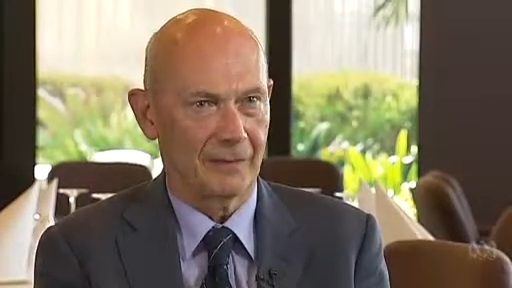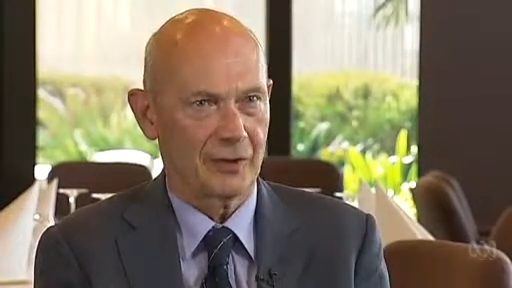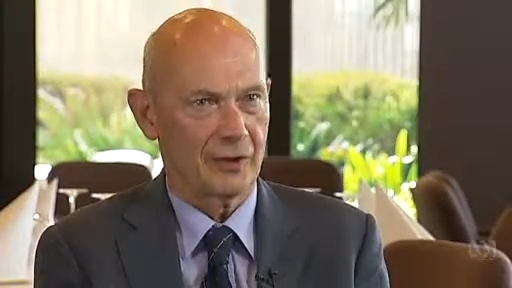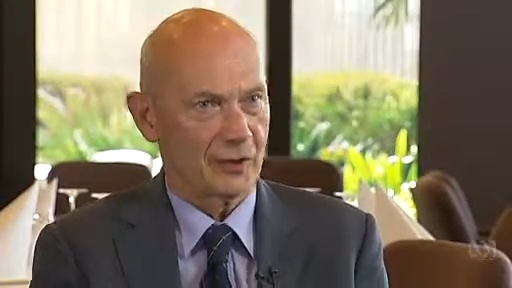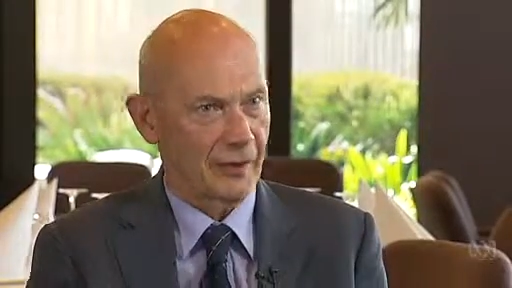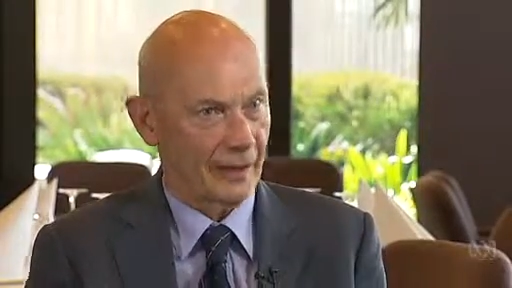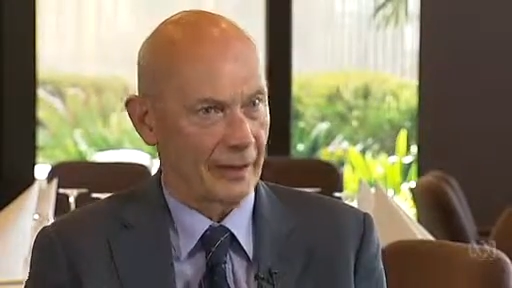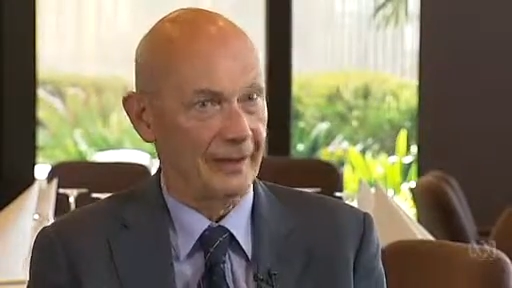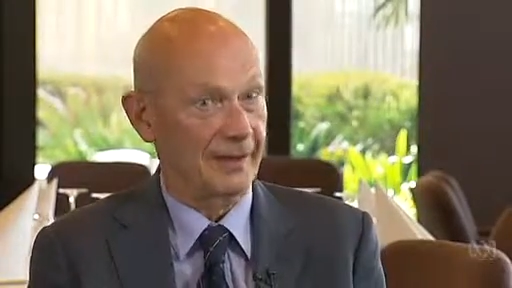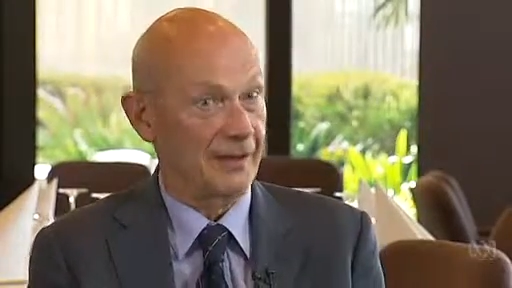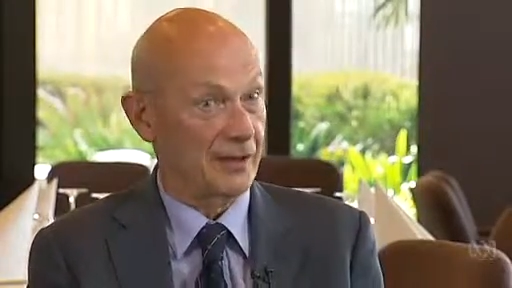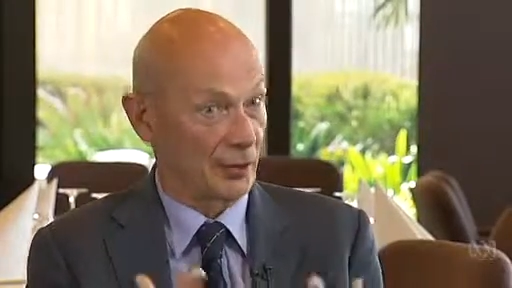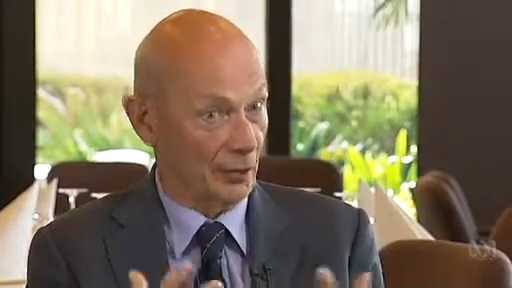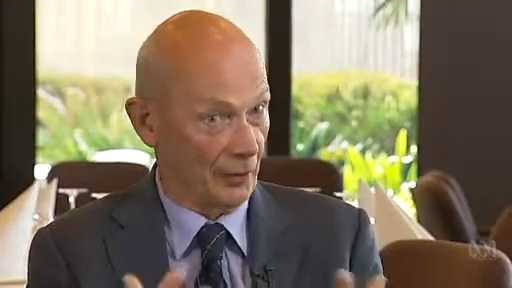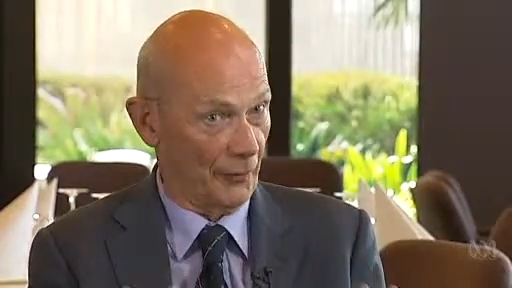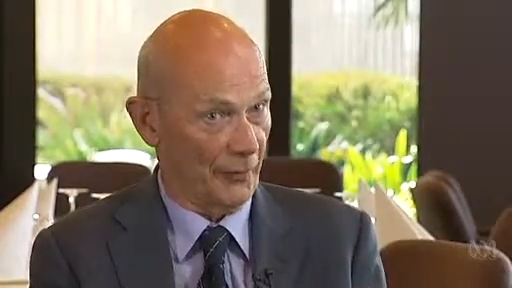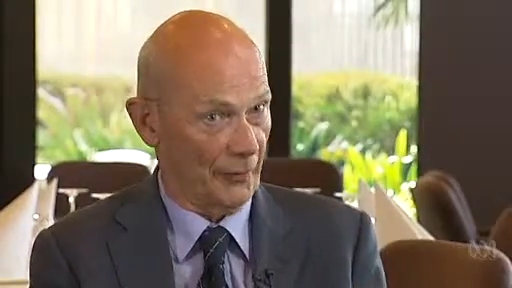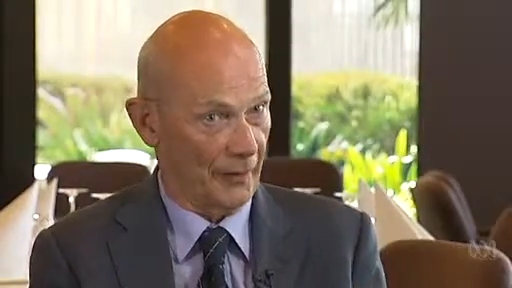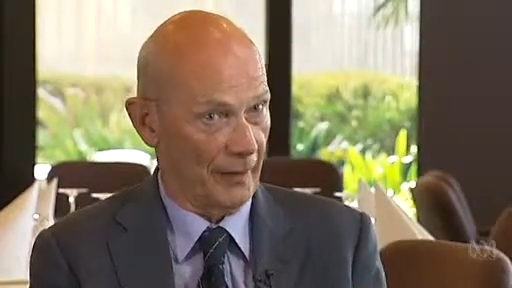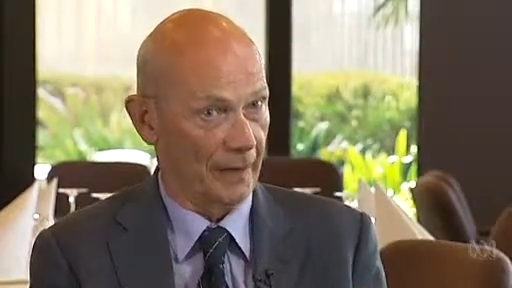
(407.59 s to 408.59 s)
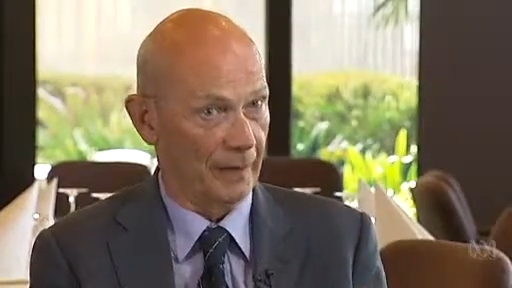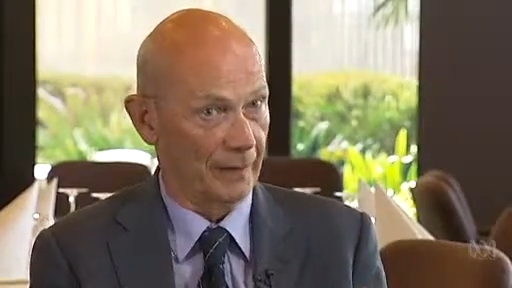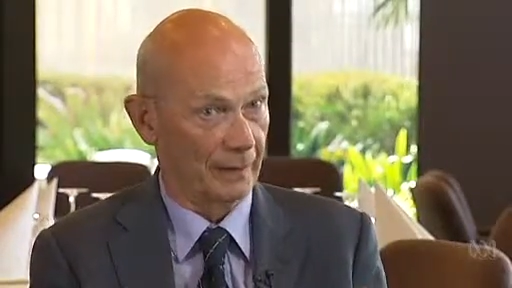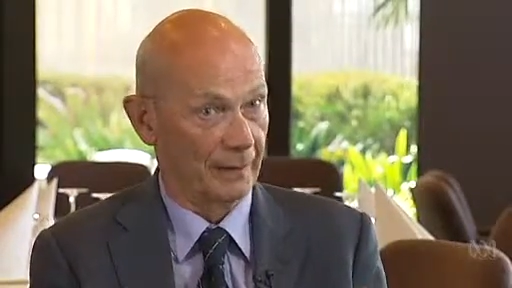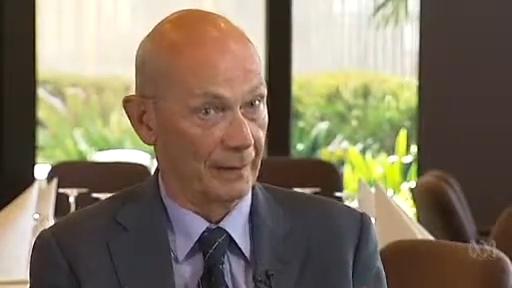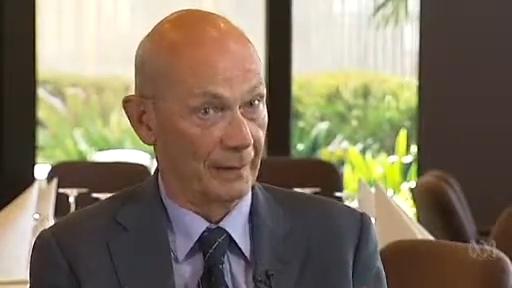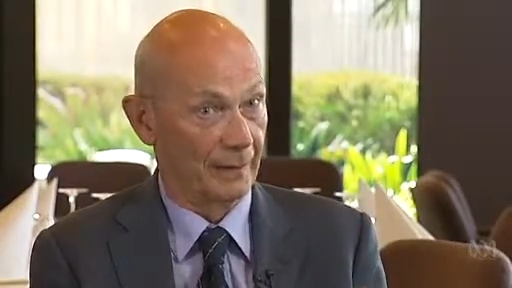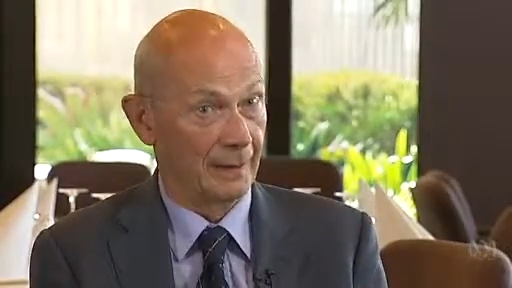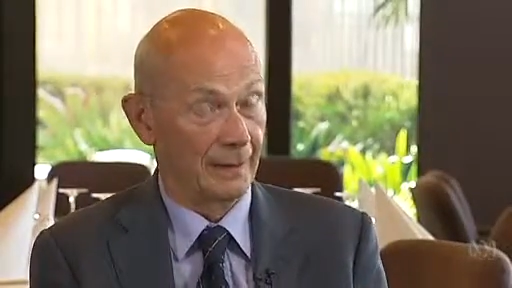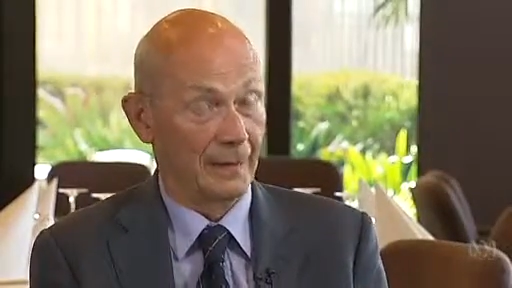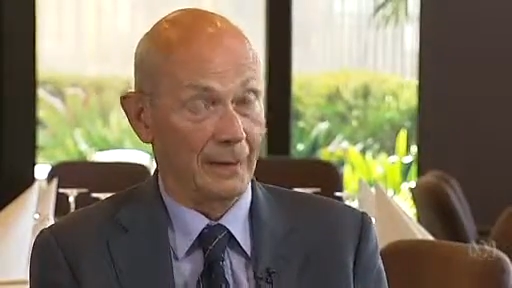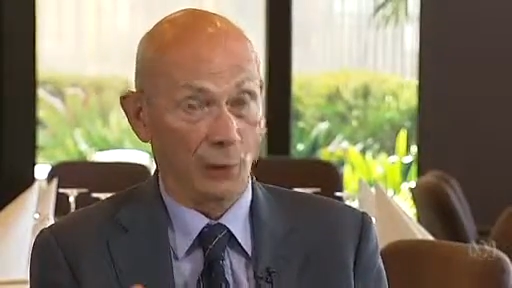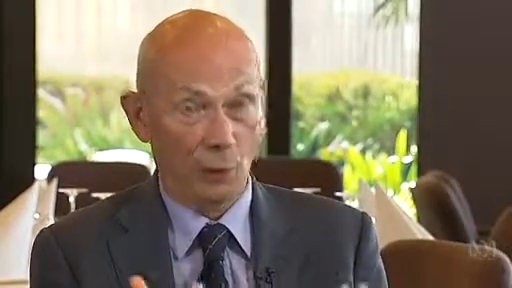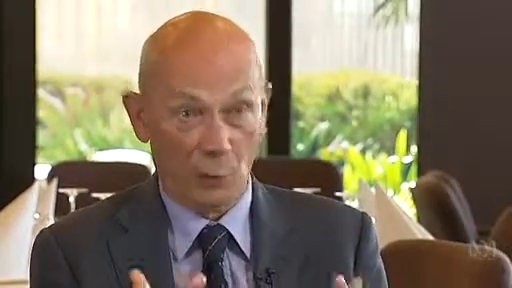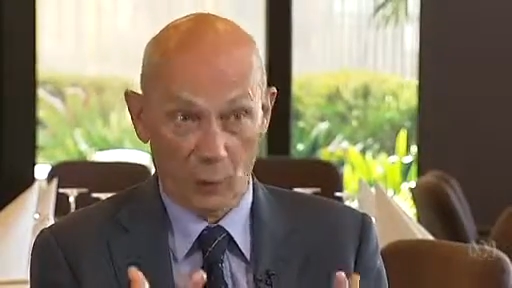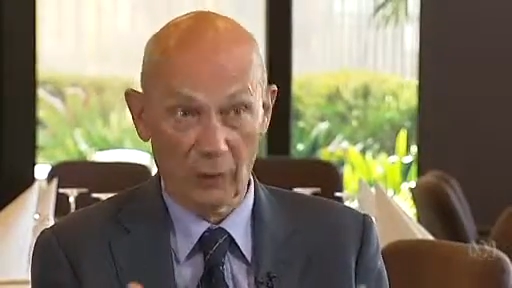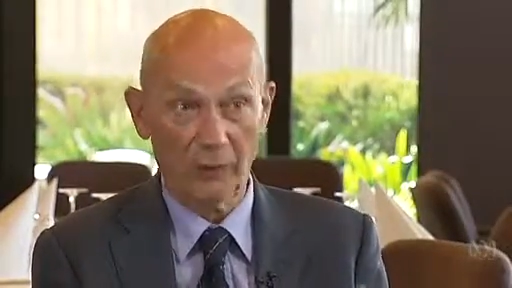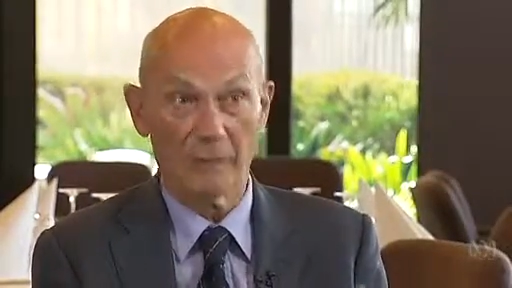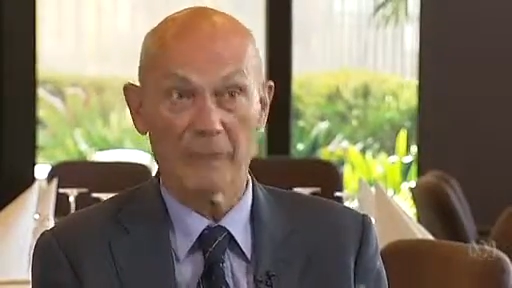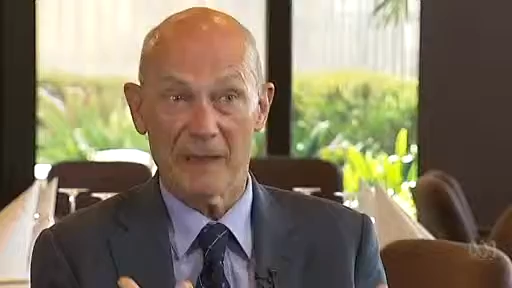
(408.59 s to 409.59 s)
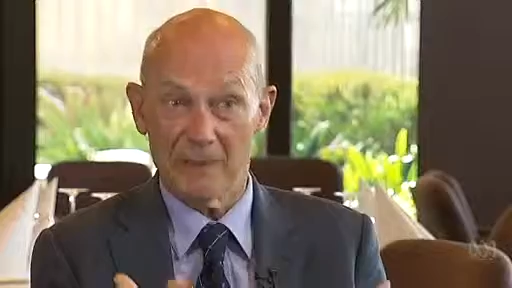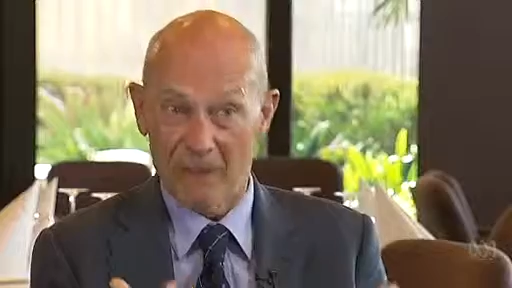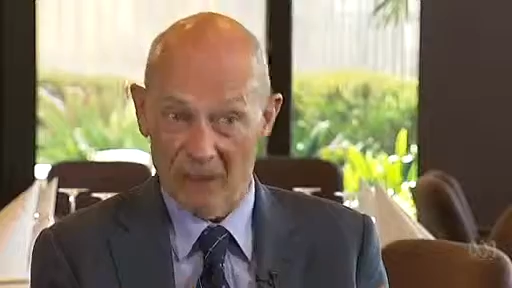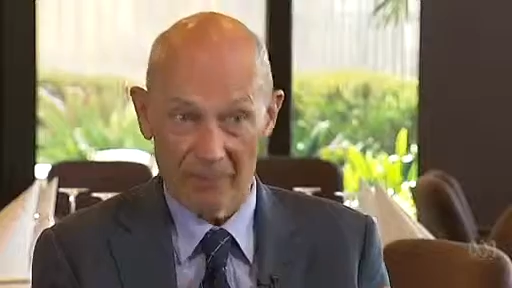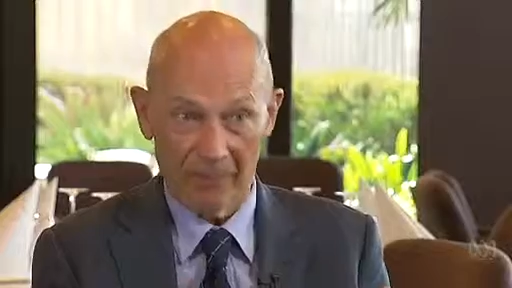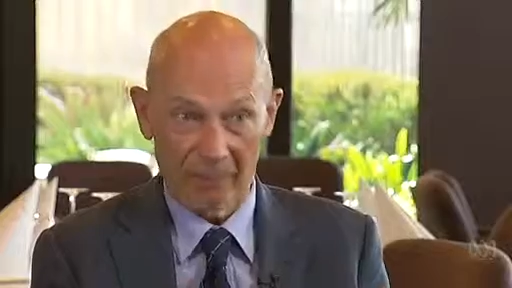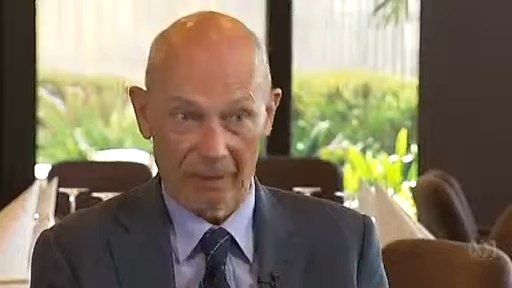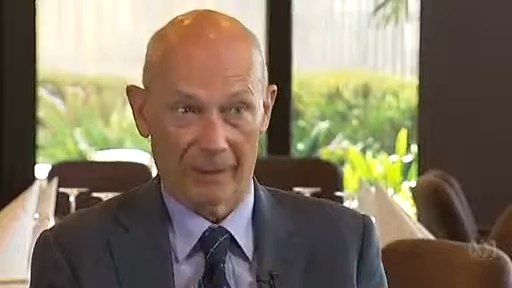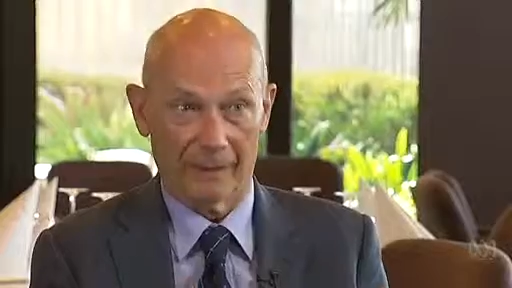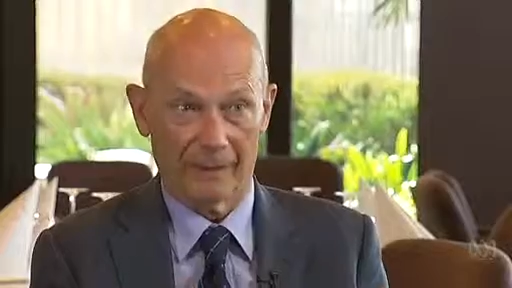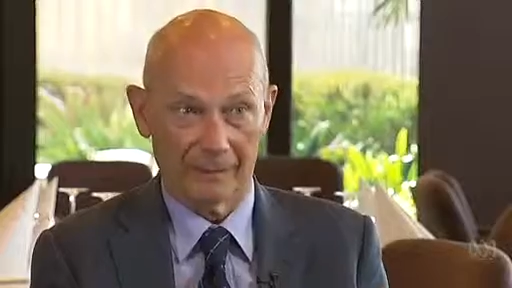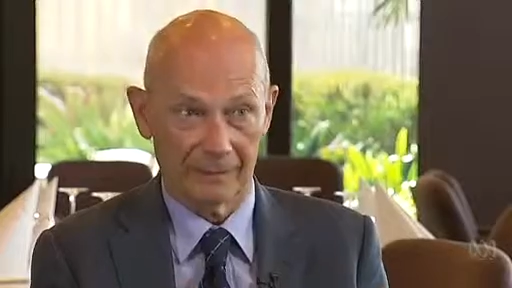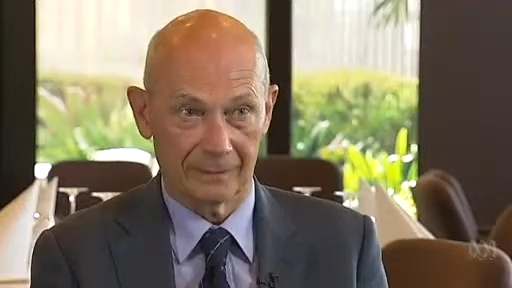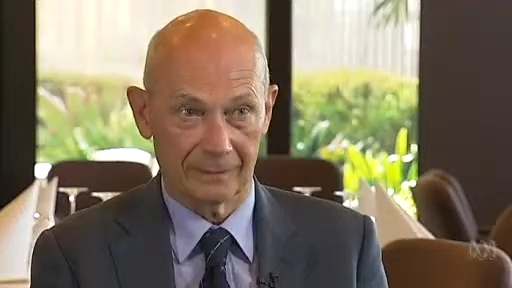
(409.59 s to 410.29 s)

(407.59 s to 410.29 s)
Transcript: which again is a good thing, will be bumpy.